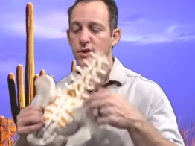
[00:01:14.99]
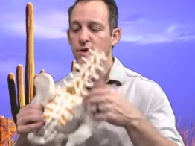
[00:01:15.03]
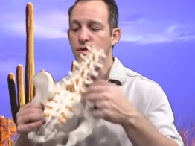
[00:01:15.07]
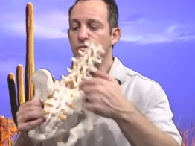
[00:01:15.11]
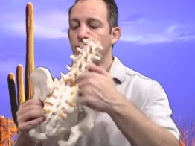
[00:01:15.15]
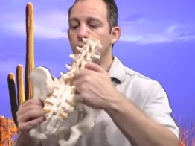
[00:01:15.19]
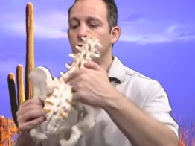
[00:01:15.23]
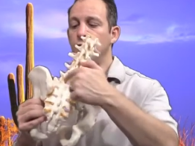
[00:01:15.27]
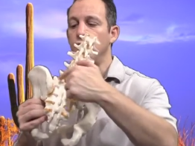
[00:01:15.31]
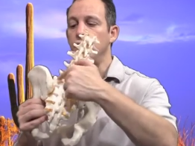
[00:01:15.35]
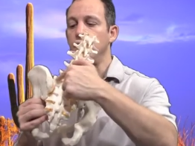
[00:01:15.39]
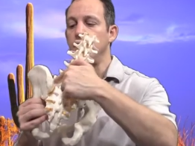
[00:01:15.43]

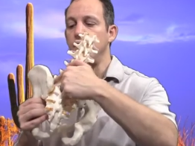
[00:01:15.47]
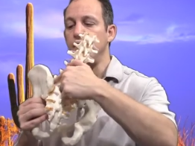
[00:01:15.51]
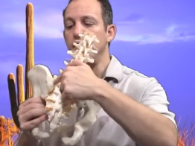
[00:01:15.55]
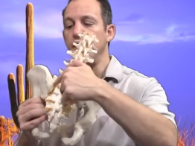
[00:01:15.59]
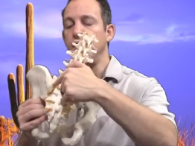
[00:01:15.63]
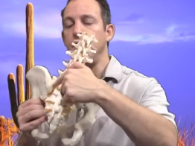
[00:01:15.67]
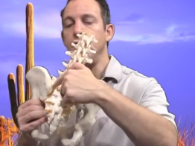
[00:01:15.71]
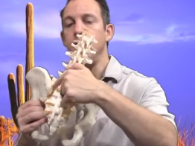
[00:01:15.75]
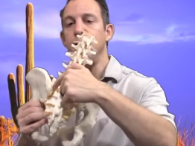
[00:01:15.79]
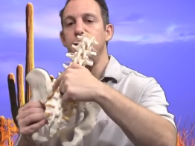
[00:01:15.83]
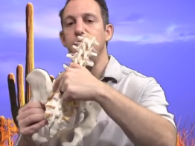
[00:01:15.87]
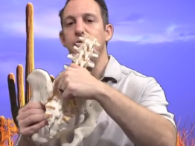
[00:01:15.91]
from
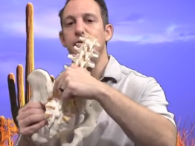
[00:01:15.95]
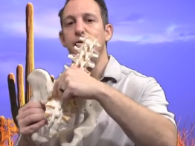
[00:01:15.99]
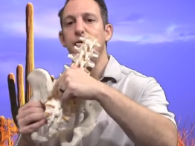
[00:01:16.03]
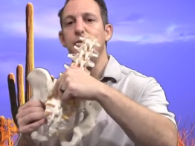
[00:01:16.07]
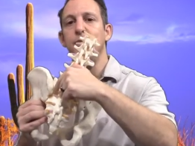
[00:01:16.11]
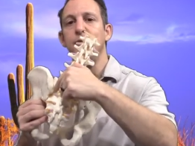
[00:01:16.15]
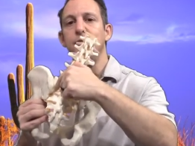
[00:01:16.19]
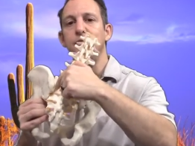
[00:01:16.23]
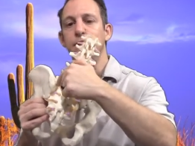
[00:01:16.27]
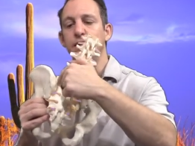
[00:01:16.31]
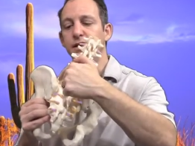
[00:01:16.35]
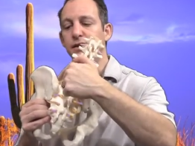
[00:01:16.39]
pain
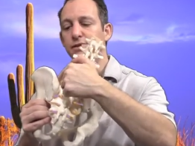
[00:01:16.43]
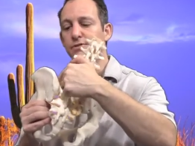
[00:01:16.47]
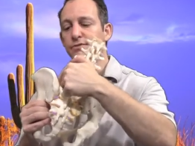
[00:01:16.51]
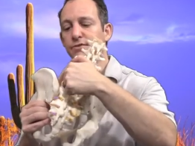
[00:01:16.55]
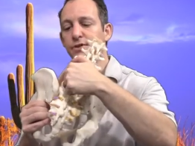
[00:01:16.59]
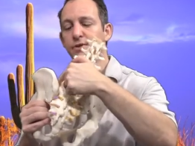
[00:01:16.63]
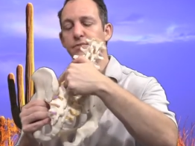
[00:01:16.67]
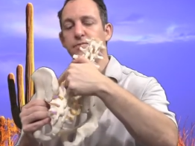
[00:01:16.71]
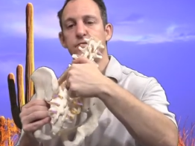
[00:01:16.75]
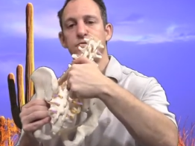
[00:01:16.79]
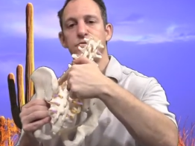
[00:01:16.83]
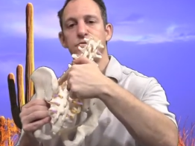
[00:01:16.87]
emanating
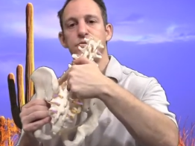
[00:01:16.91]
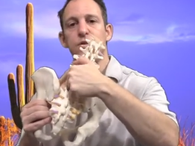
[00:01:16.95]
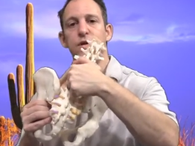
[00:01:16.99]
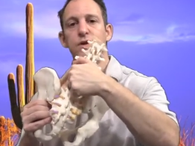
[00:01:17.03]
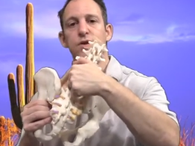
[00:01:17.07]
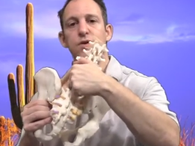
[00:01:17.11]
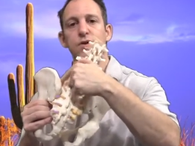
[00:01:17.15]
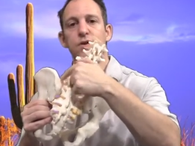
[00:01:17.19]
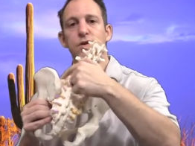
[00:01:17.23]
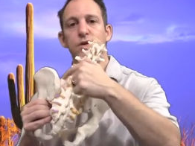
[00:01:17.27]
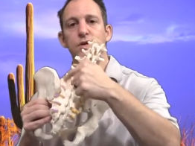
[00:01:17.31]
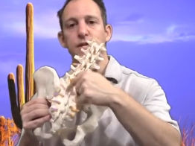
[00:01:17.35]
from the
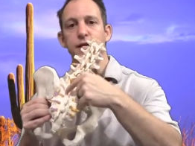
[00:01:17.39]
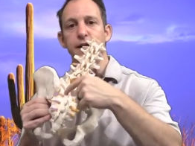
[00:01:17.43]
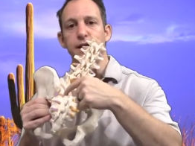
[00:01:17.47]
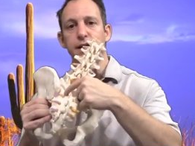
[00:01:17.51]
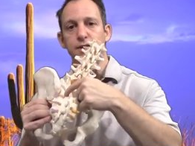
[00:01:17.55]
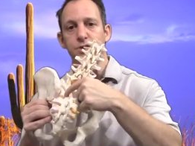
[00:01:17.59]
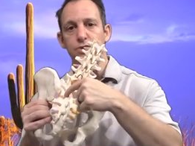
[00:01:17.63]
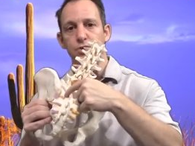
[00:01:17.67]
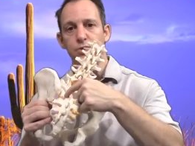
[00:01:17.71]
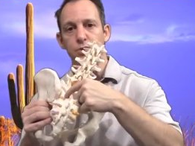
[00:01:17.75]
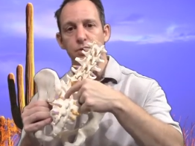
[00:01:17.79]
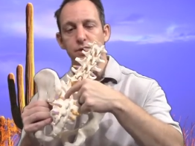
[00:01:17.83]

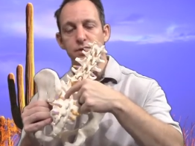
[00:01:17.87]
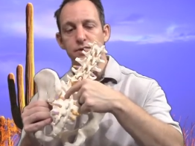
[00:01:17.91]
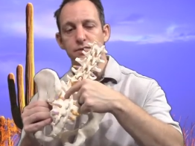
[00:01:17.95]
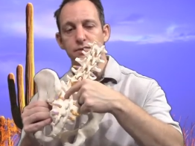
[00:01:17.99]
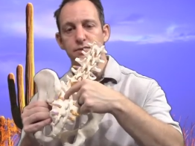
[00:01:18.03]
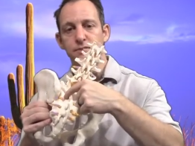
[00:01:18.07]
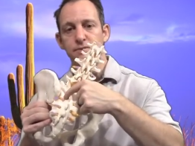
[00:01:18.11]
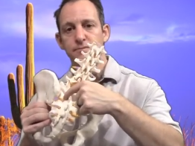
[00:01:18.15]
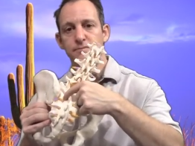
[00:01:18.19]
sacroiliac joint.